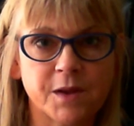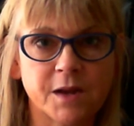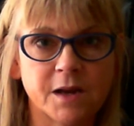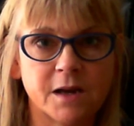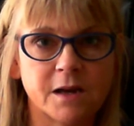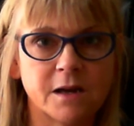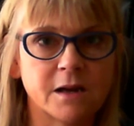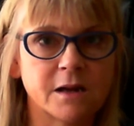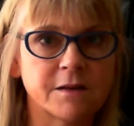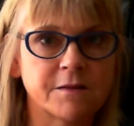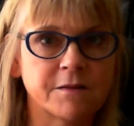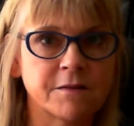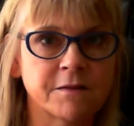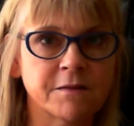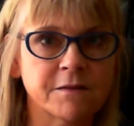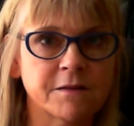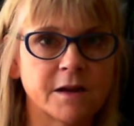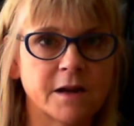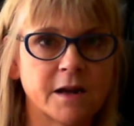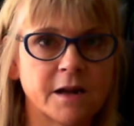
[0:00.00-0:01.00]
and
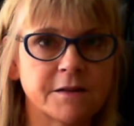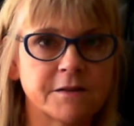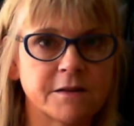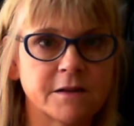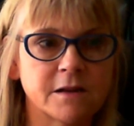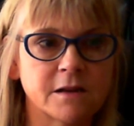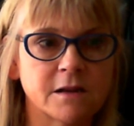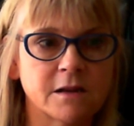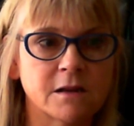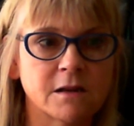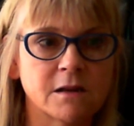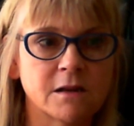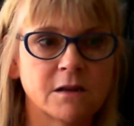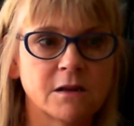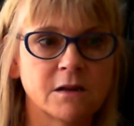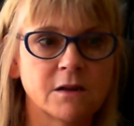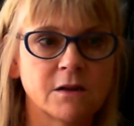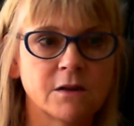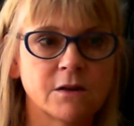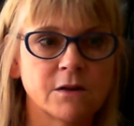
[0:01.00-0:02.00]
heading
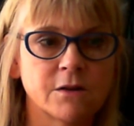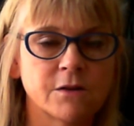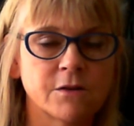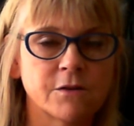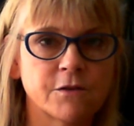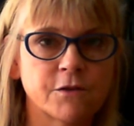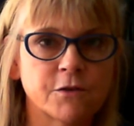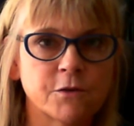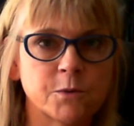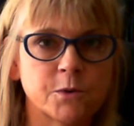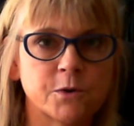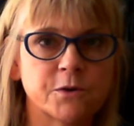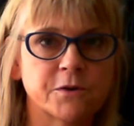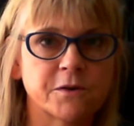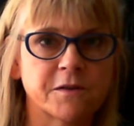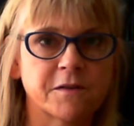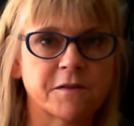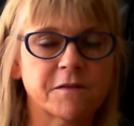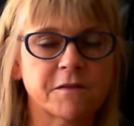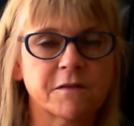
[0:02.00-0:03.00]

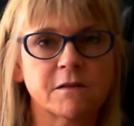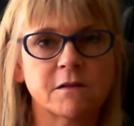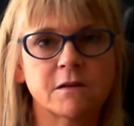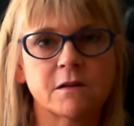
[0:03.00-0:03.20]
towards